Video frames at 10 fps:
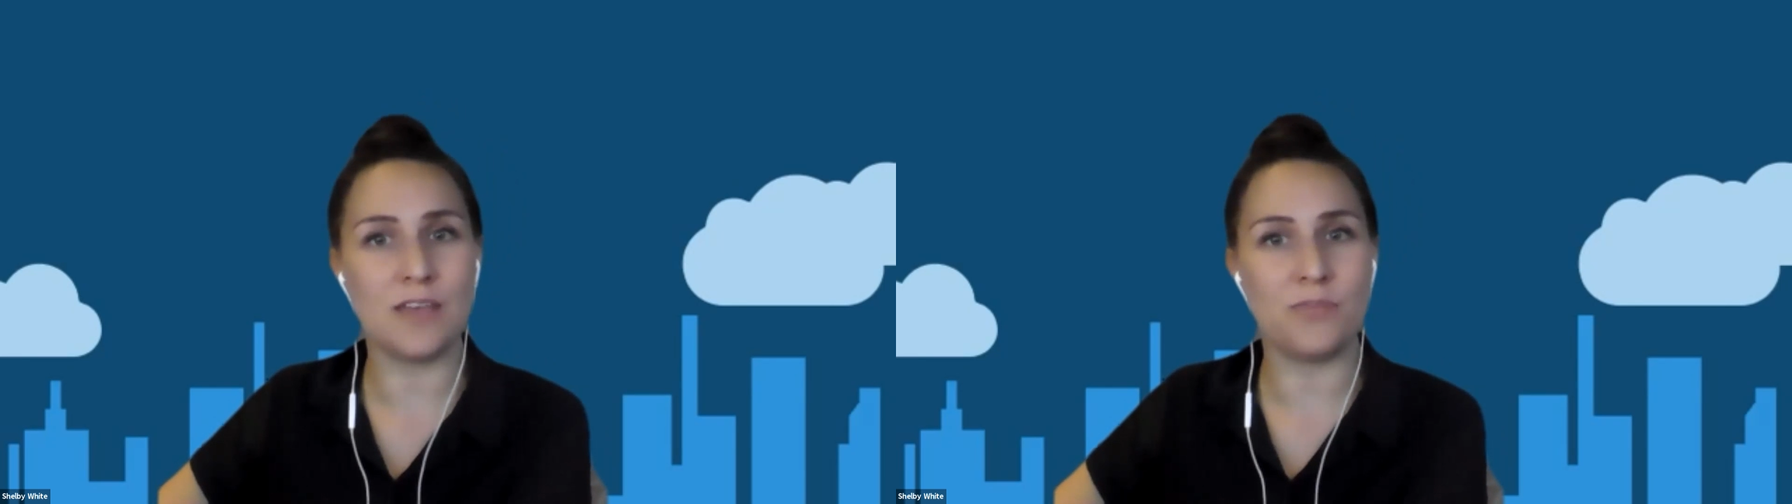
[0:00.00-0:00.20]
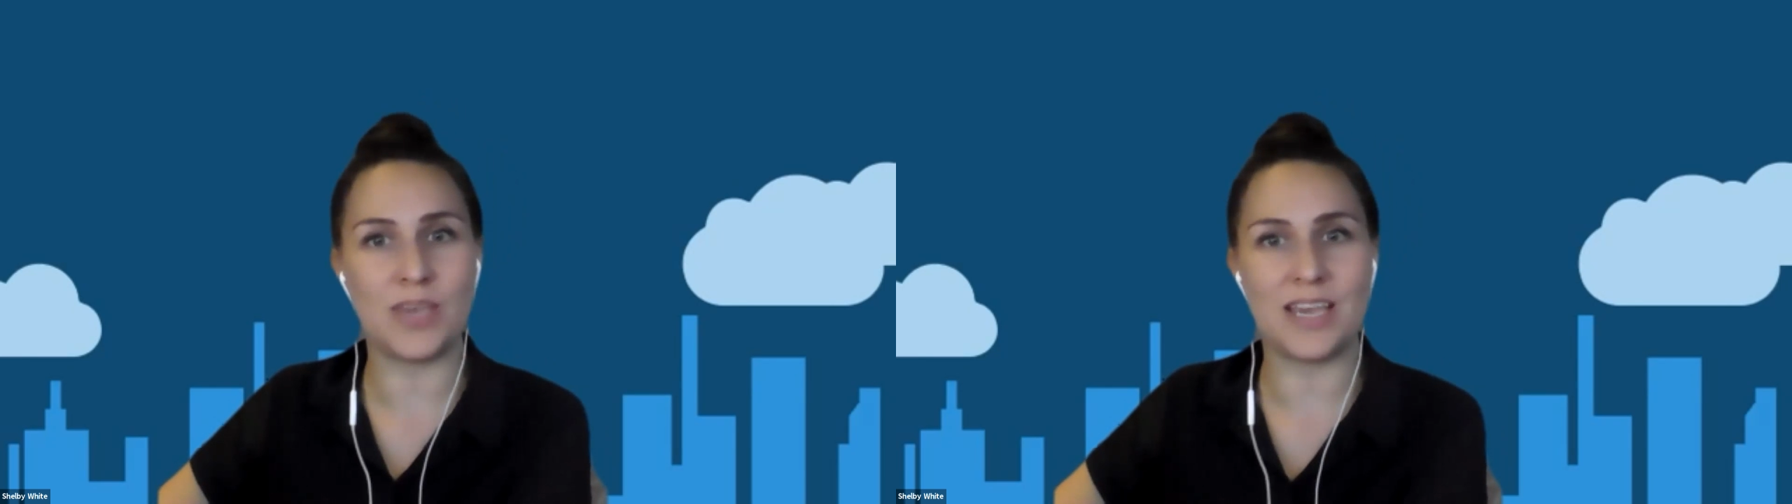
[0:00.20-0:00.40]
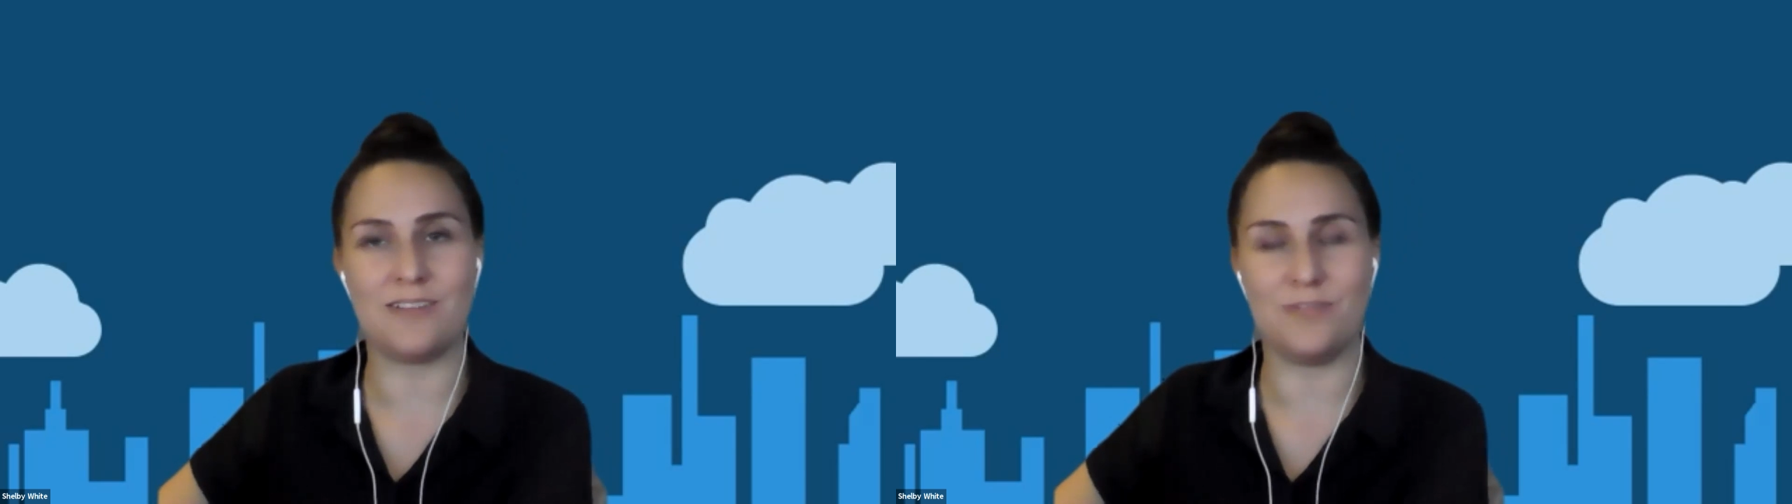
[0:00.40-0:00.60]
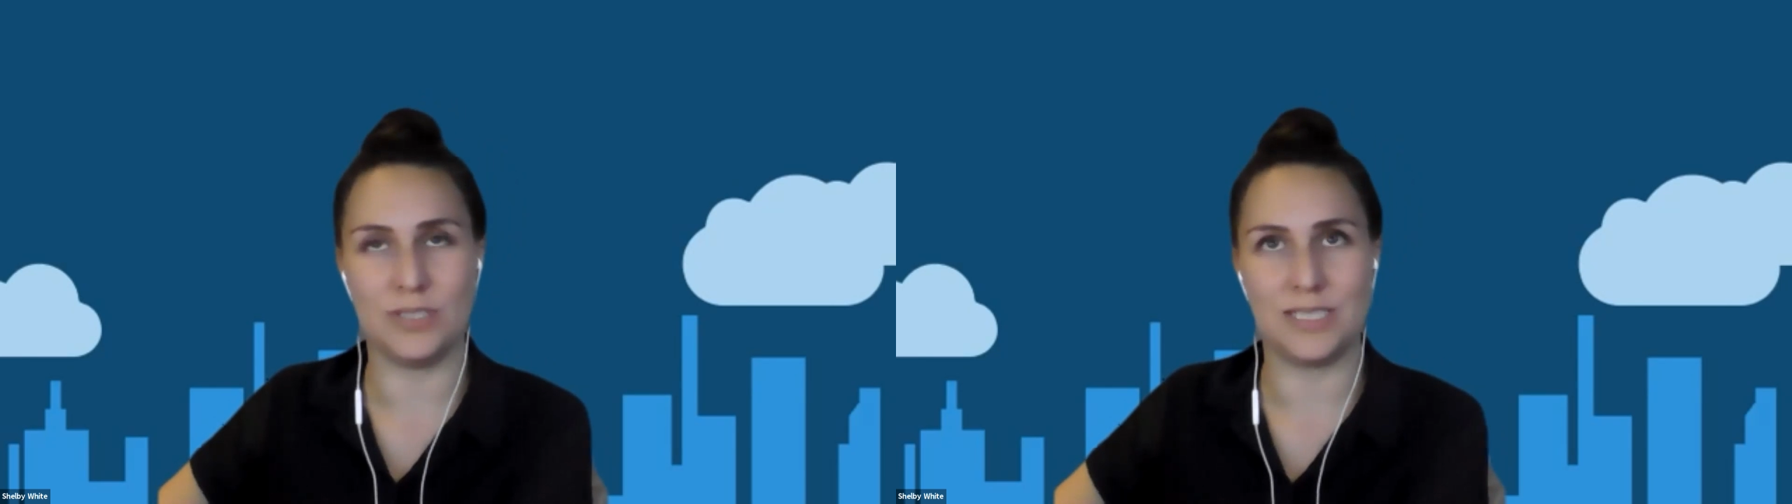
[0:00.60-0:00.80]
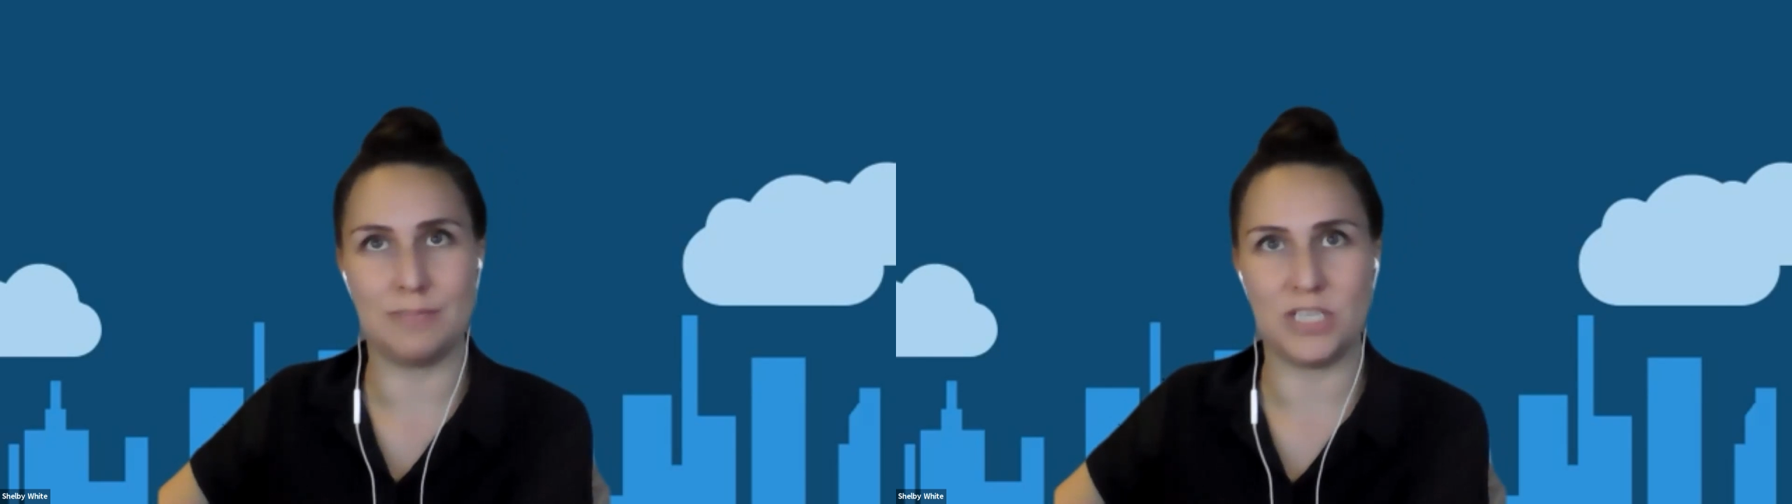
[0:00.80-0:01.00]
if we get a full
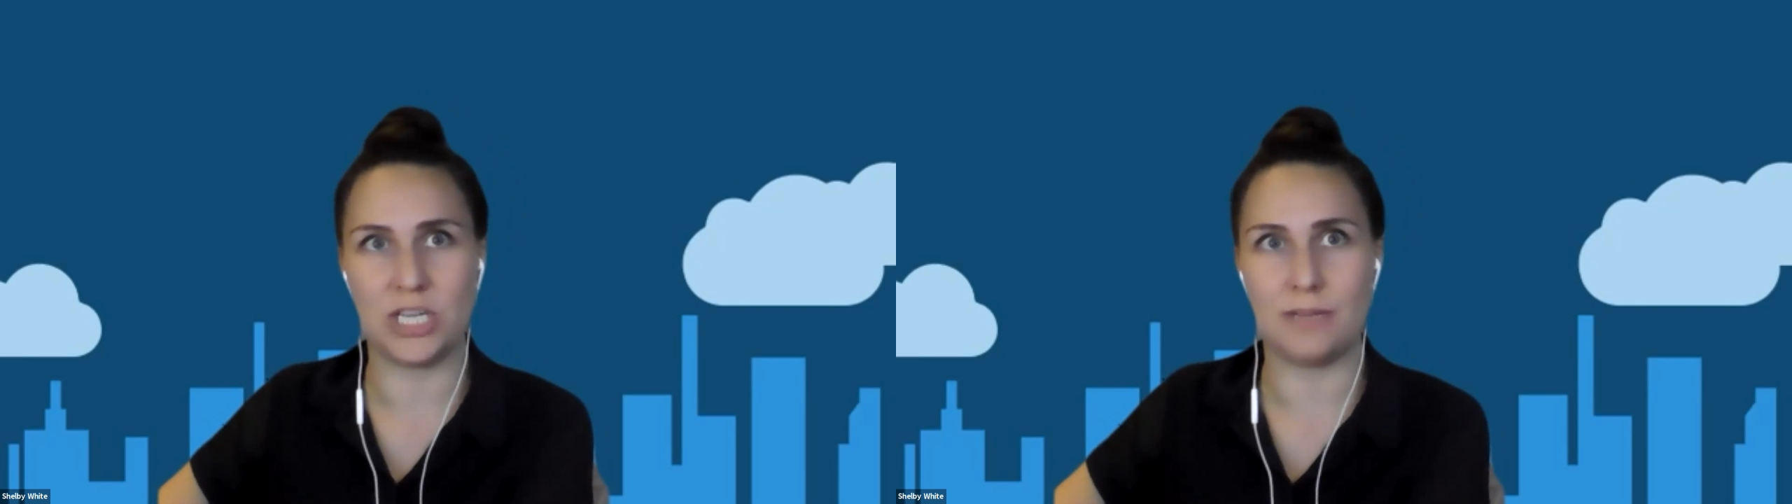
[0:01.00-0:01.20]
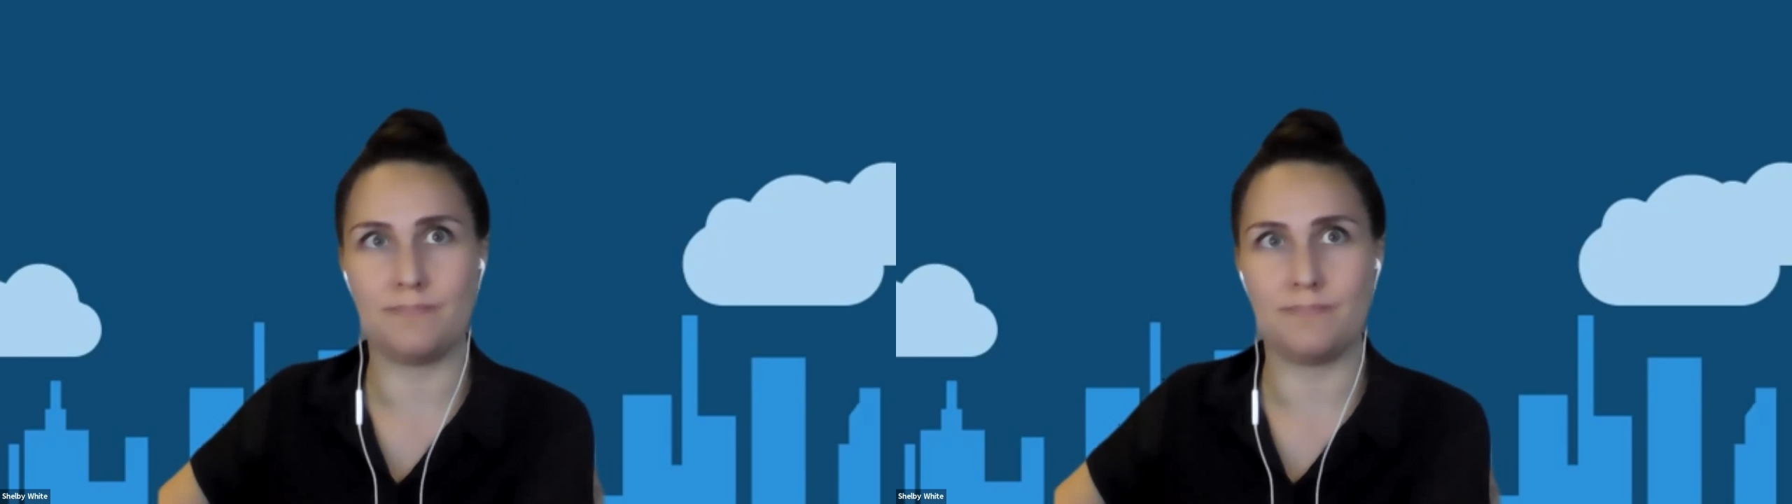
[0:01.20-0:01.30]
submission.